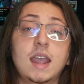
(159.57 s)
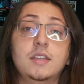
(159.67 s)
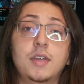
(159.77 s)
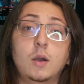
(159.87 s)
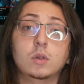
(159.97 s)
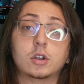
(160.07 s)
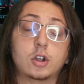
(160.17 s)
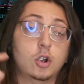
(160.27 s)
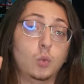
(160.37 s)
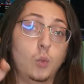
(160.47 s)
and that will
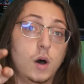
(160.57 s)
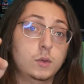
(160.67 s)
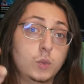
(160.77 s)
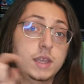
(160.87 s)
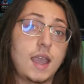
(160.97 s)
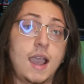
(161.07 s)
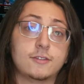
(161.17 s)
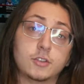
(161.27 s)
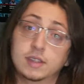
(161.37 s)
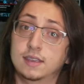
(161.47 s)
occur one week
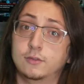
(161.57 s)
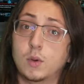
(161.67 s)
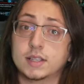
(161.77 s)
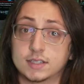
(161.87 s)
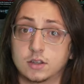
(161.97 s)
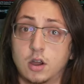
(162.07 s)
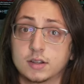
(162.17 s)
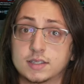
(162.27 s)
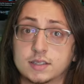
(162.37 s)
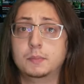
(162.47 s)
after the giveaway starts.